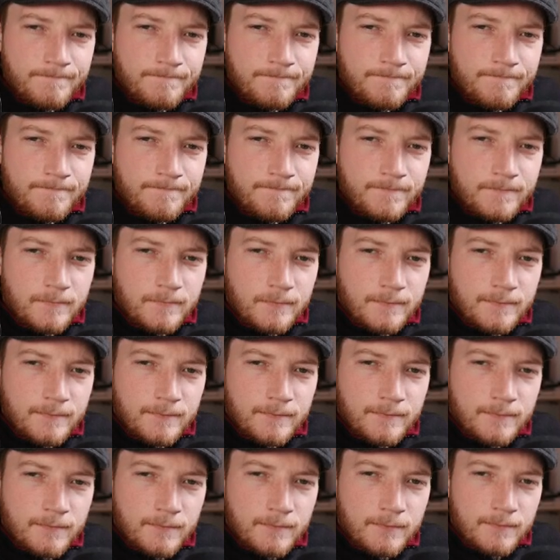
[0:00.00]

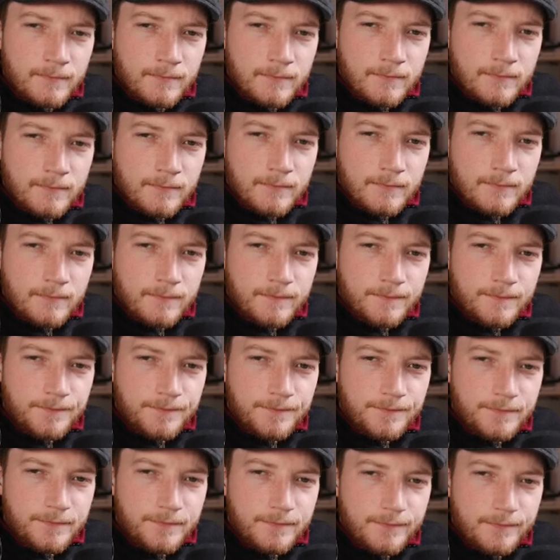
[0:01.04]

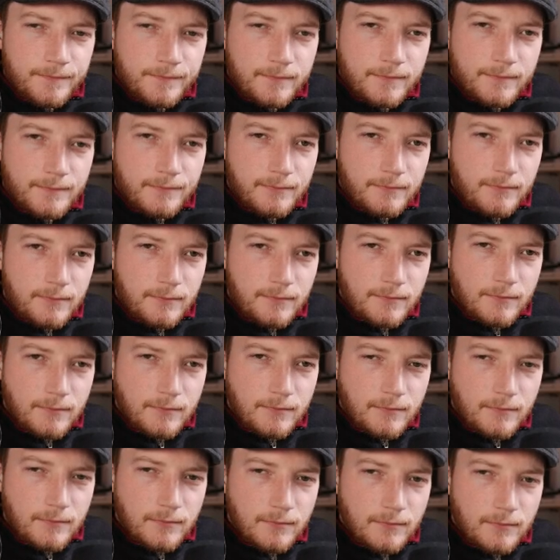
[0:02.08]

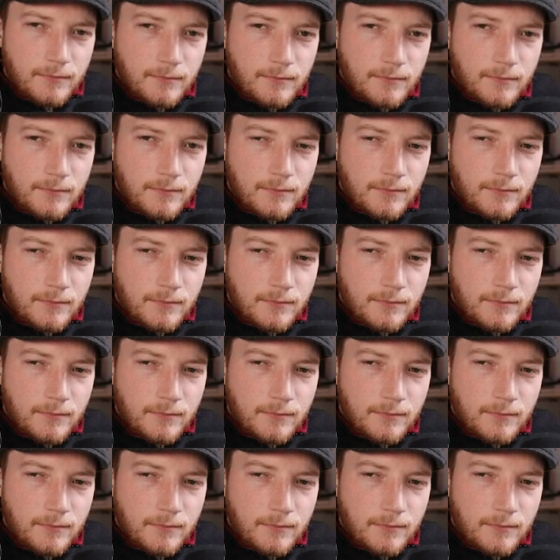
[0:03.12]
(silent)